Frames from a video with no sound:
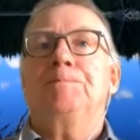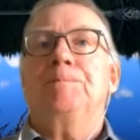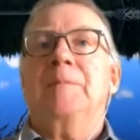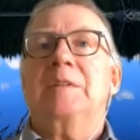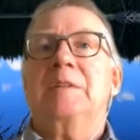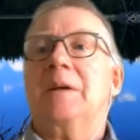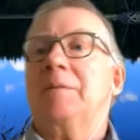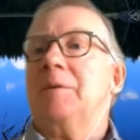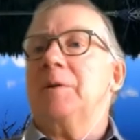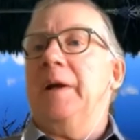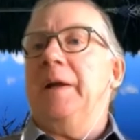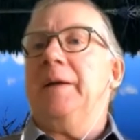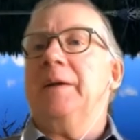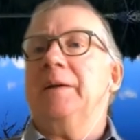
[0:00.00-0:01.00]
7 or
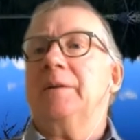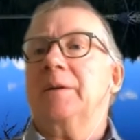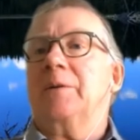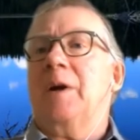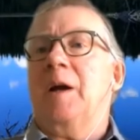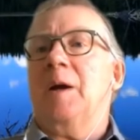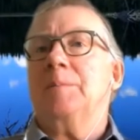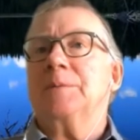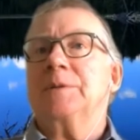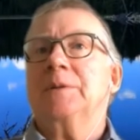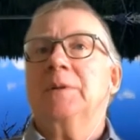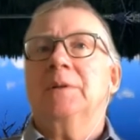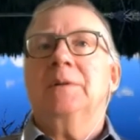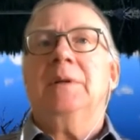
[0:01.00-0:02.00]
8 kilograms,
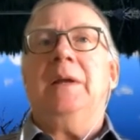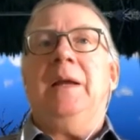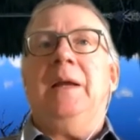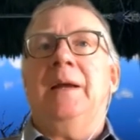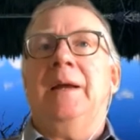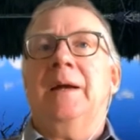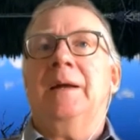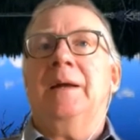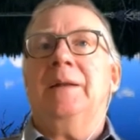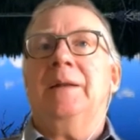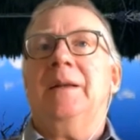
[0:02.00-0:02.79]
and